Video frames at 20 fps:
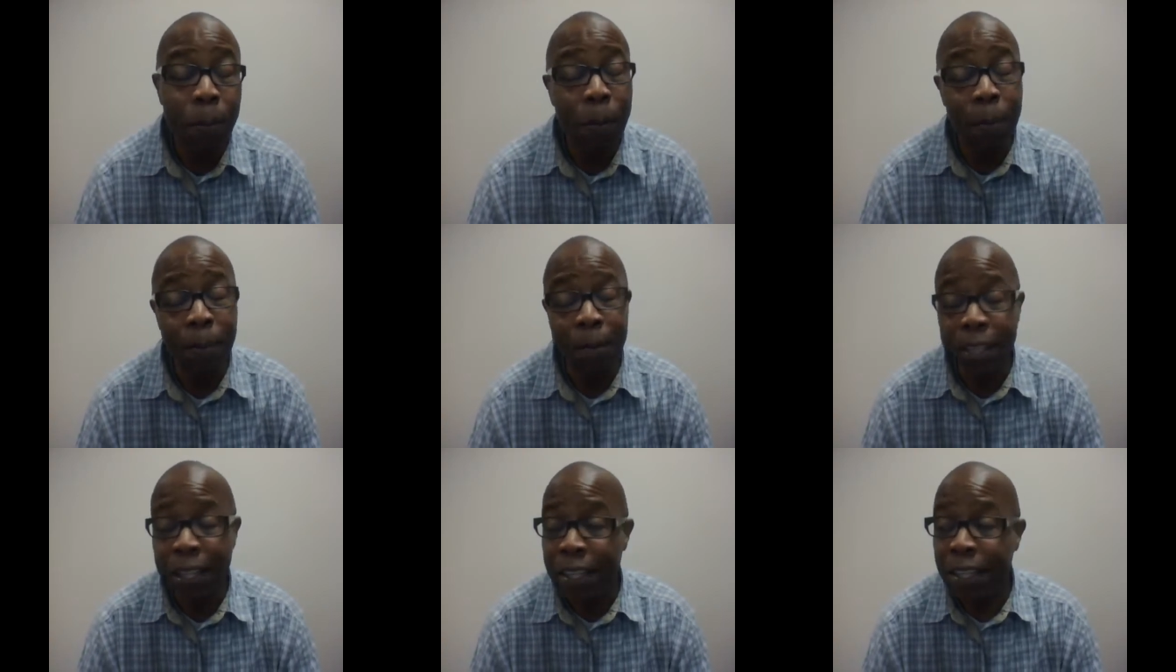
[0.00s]
But
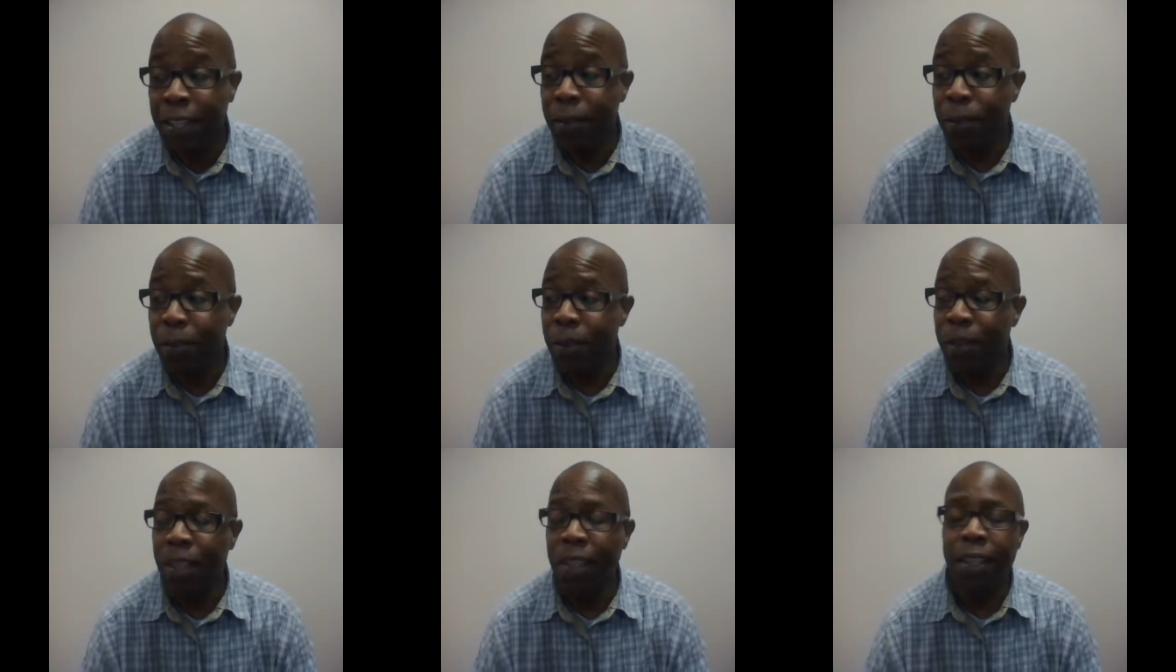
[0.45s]
I'm telling
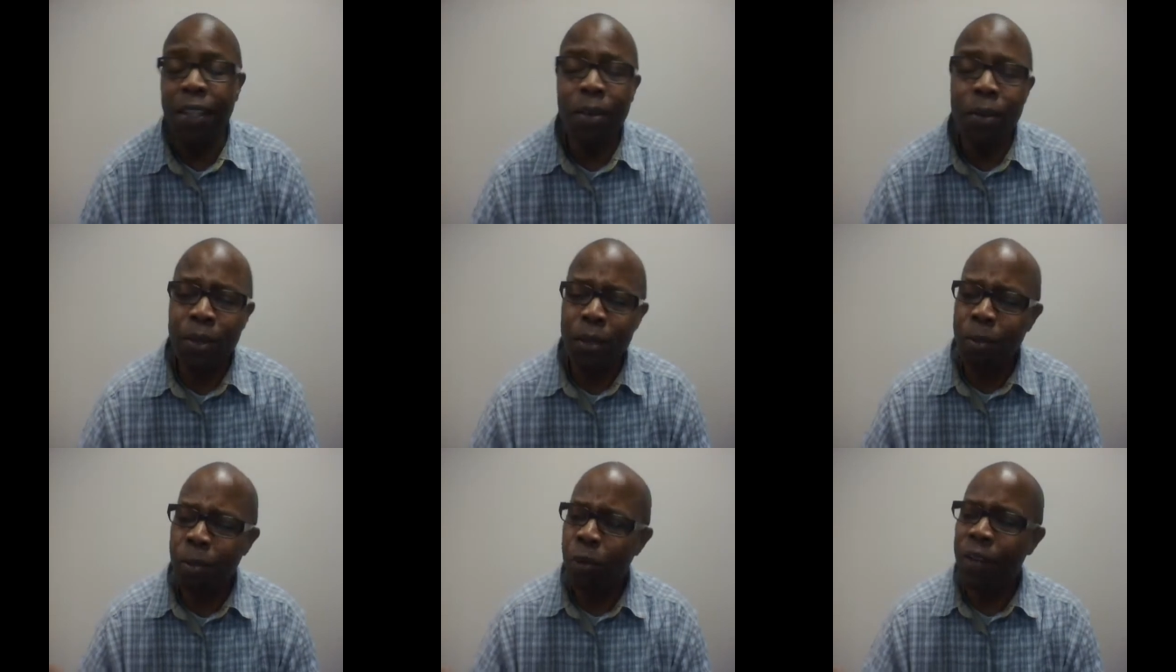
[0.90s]
you, there
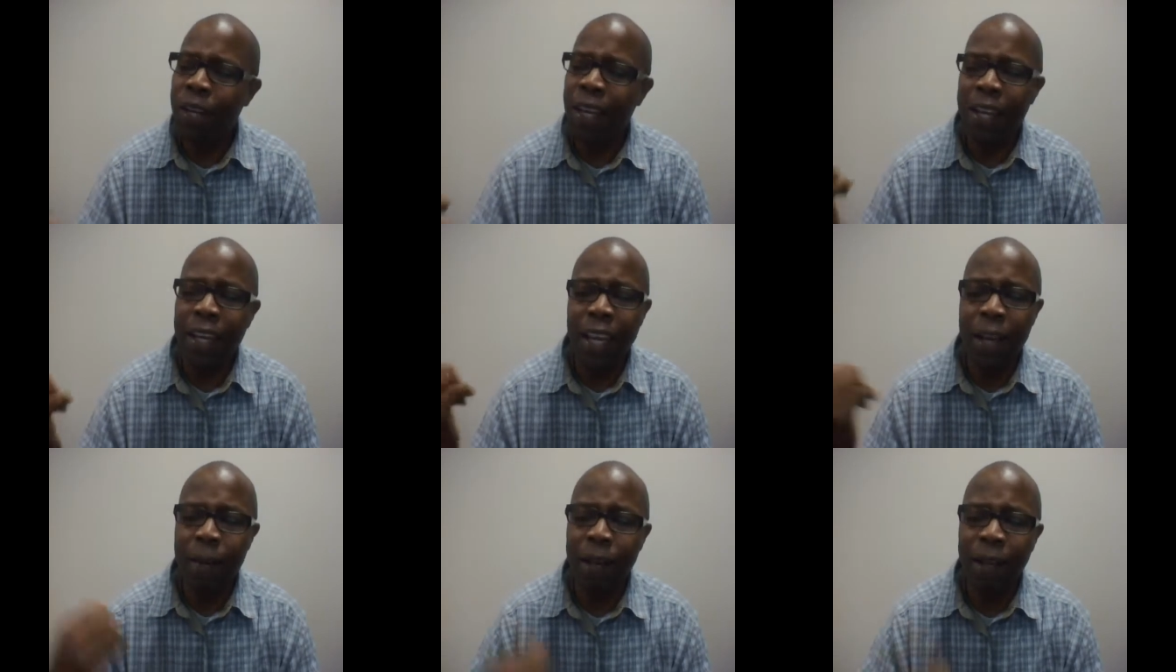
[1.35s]
was a movie
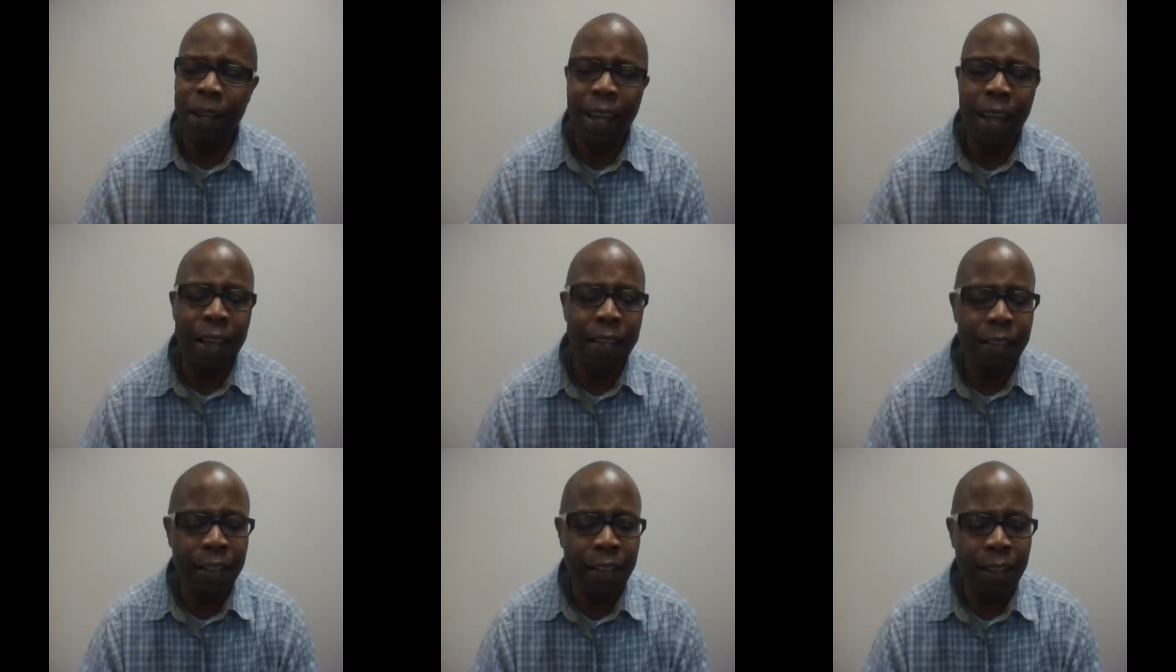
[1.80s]
that came out
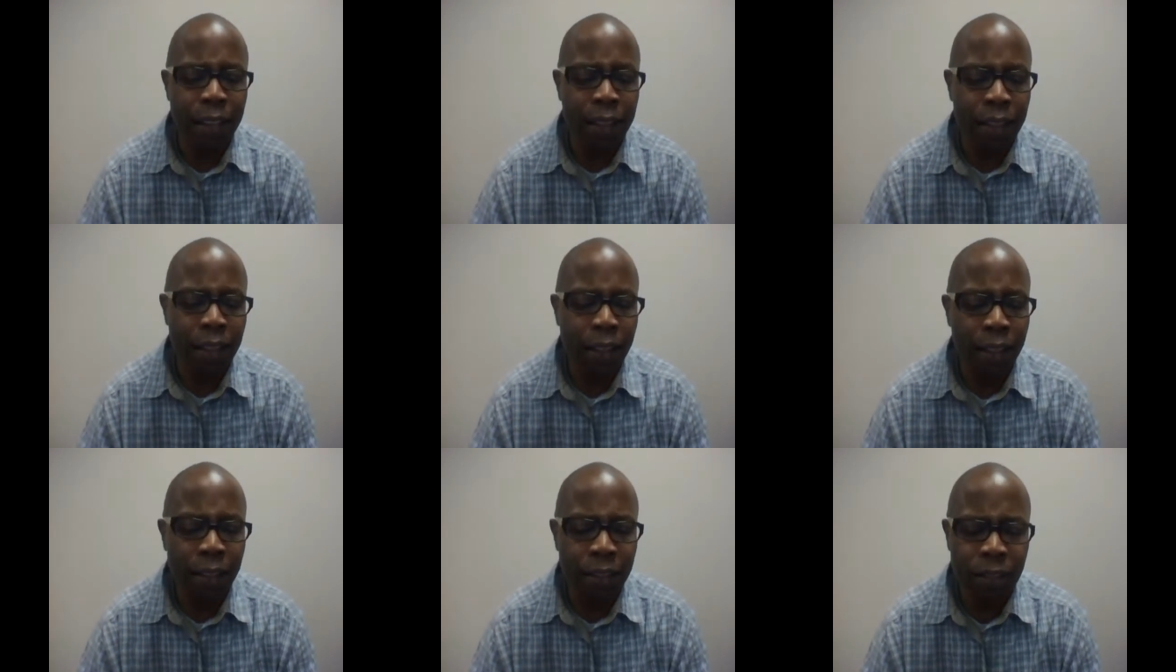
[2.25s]
last year,
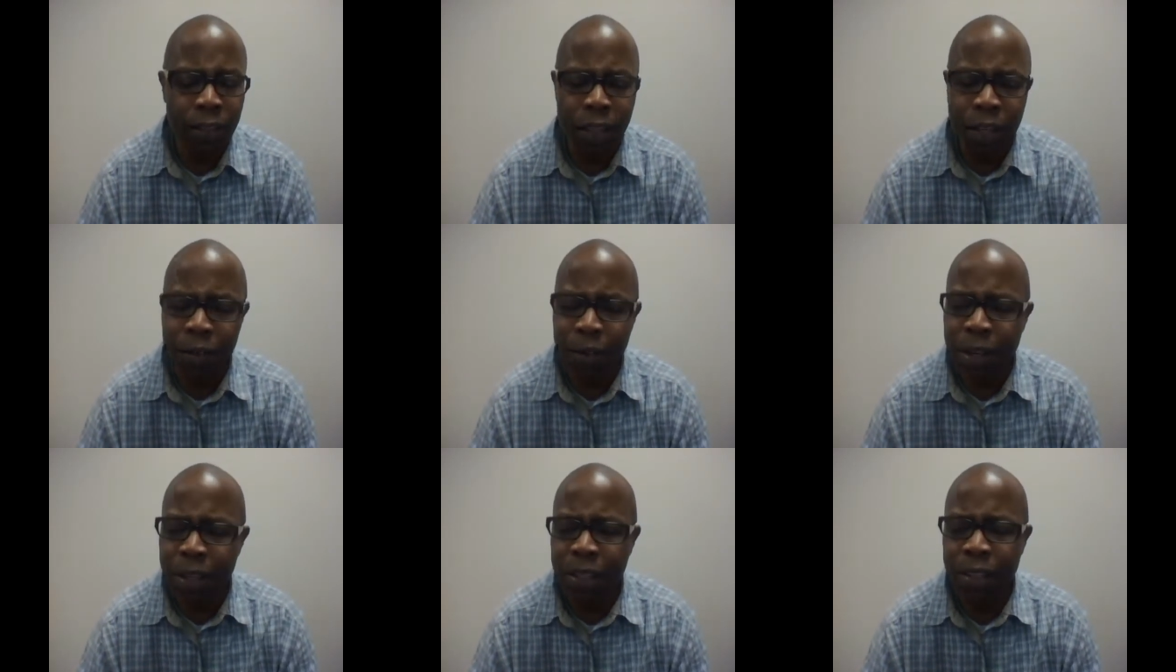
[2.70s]
I think, a
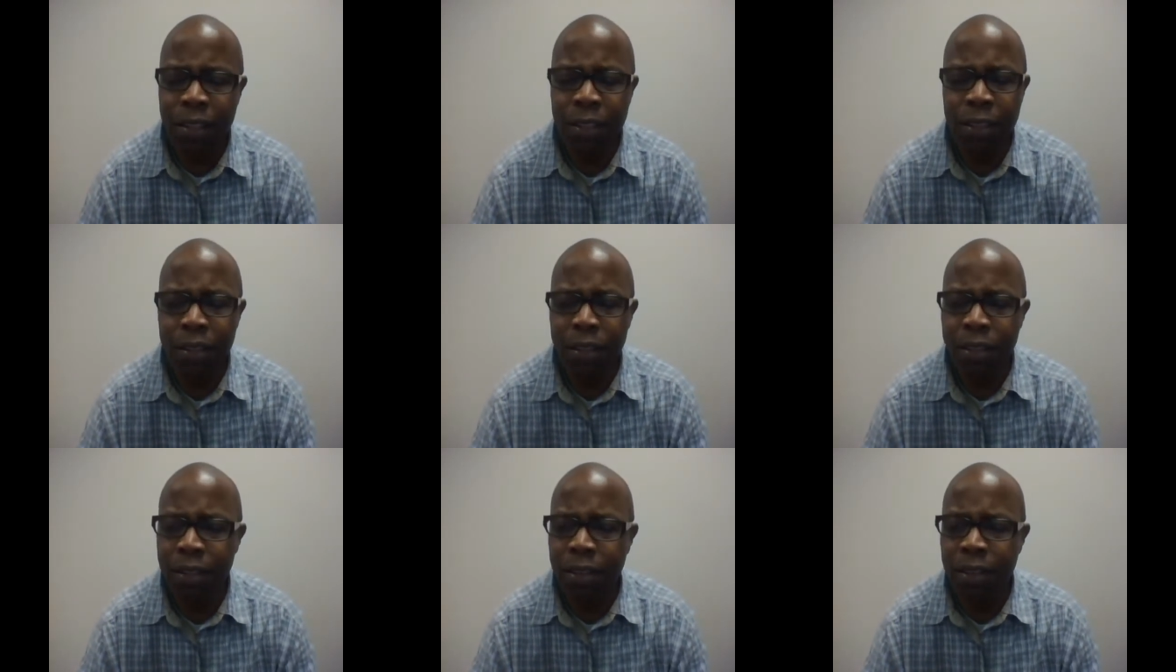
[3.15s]

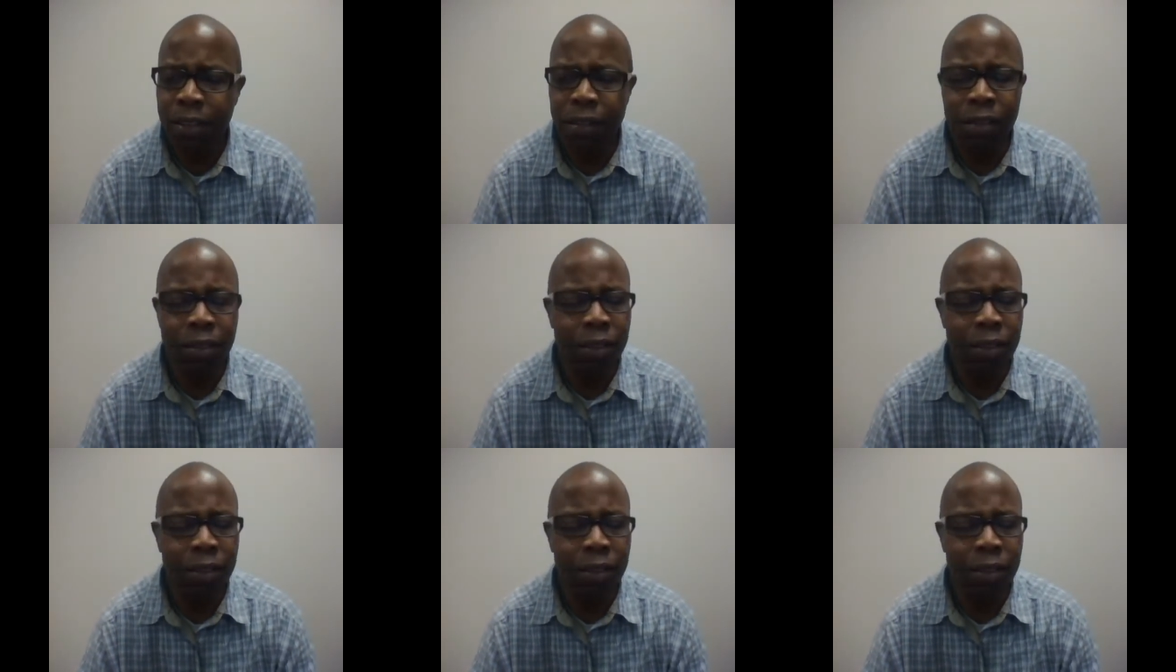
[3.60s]
Generation